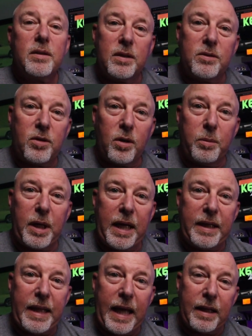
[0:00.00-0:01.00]
to
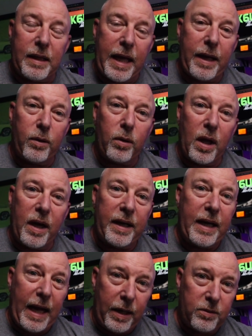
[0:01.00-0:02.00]
terminate that ladder
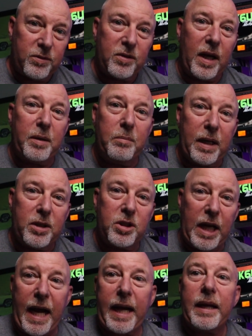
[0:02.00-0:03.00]
line outside my
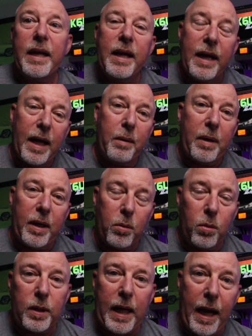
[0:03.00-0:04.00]
shack at my
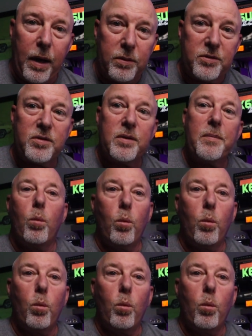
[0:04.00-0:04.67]
old house.